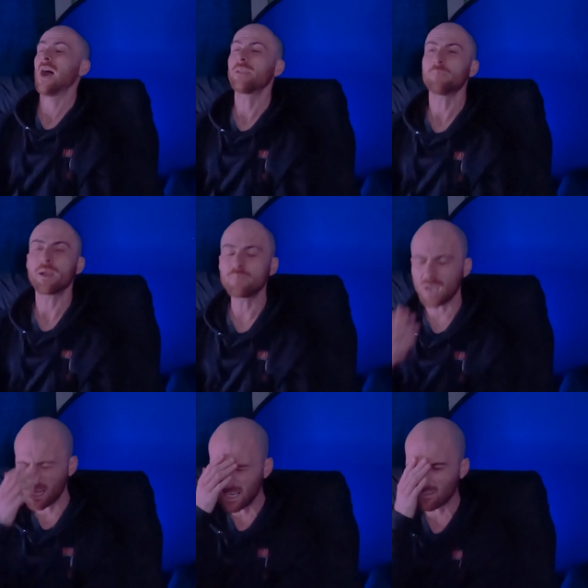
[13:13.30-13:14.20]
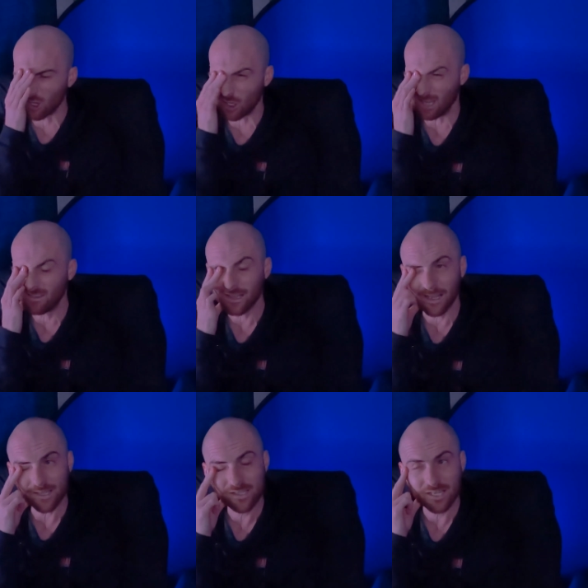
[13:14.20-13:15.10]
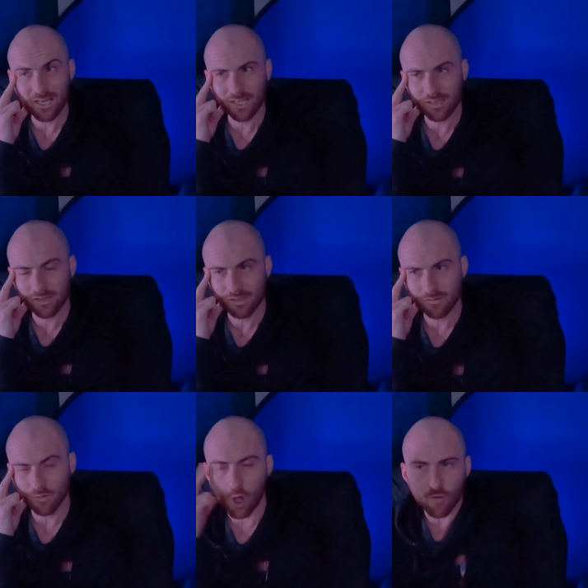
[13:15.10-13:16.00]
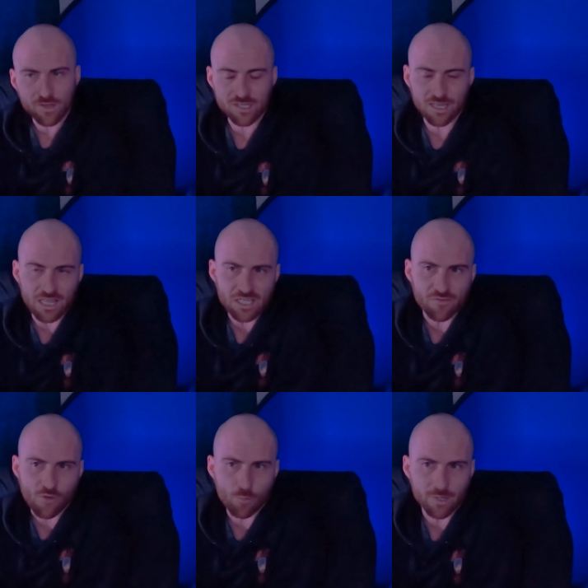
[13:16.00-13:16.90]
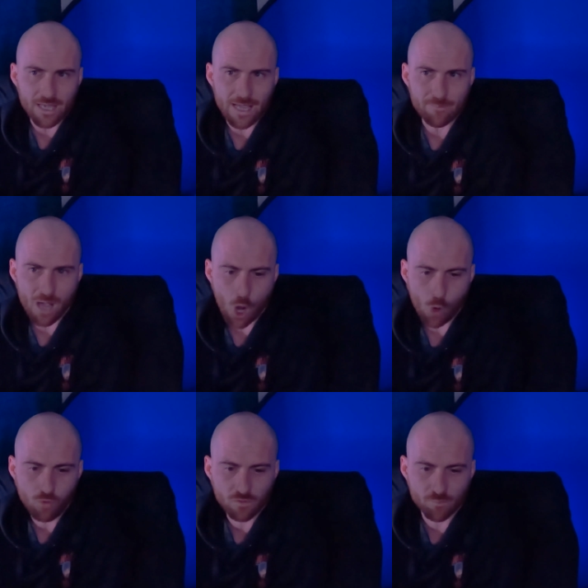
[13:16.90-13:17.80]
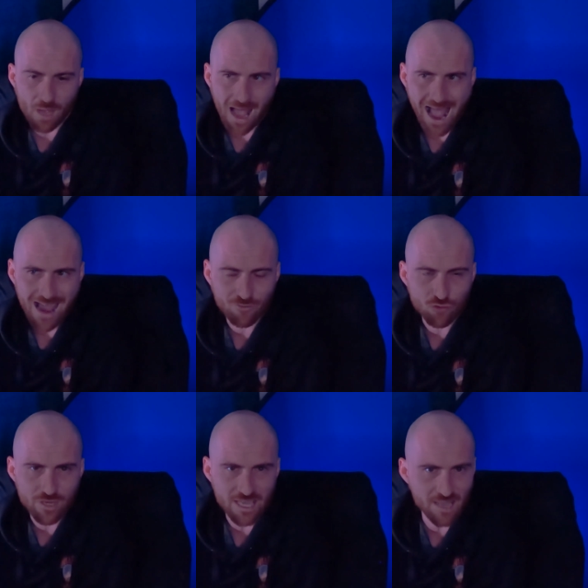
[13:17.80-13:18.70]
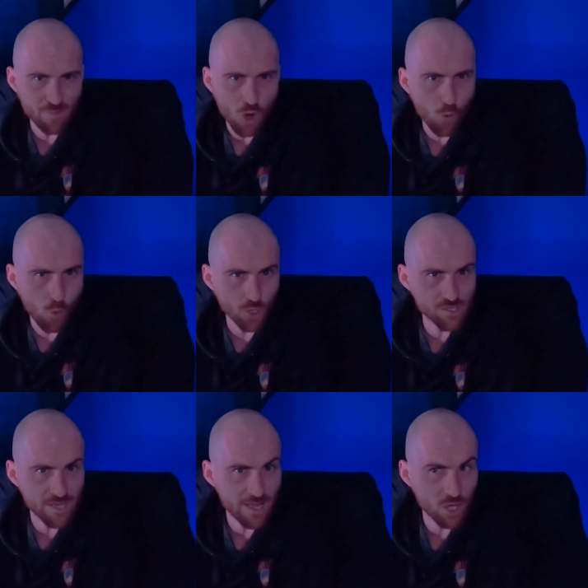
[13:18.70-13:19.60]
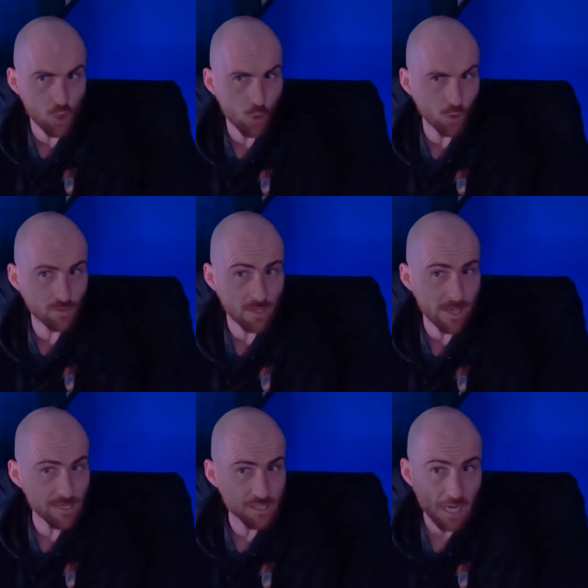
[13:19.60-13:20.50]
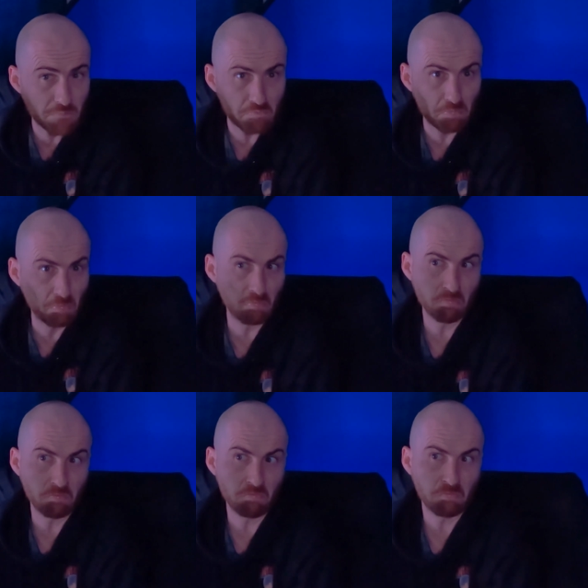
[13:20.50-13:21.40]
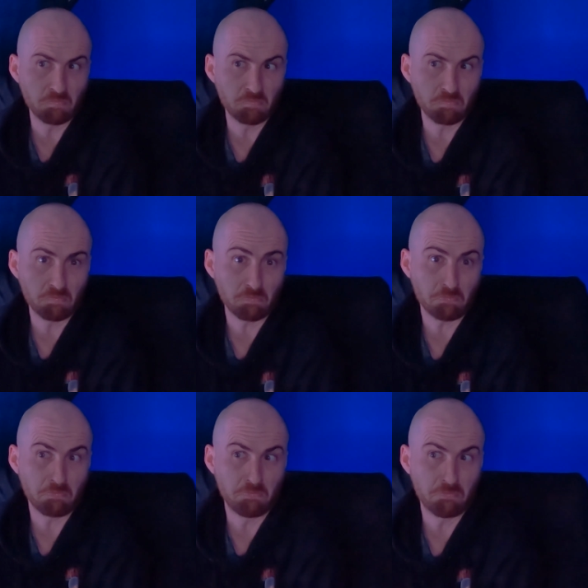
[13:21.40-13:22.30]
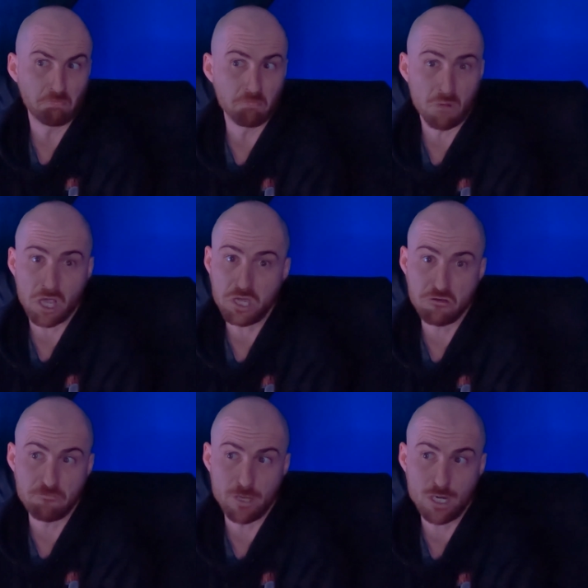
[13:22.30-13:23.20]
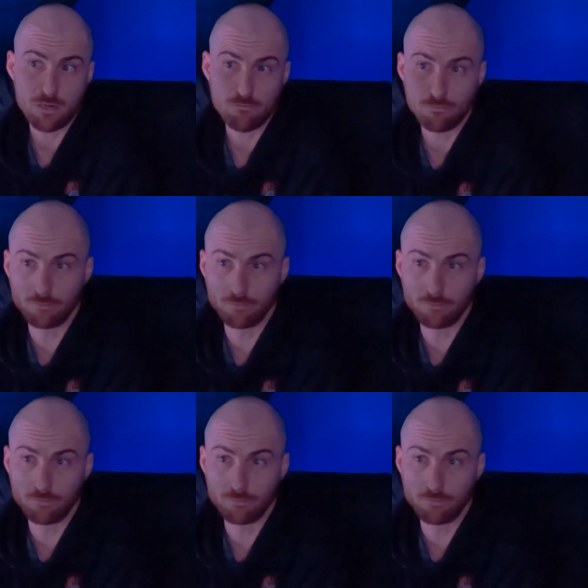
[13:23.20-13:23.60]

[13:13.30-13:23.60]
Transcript: I'm, I'm, I need to look into this. Like, obviously, this film came out, but after it came out, was there a court case? I. I'm not gonna let that happen. Might have been.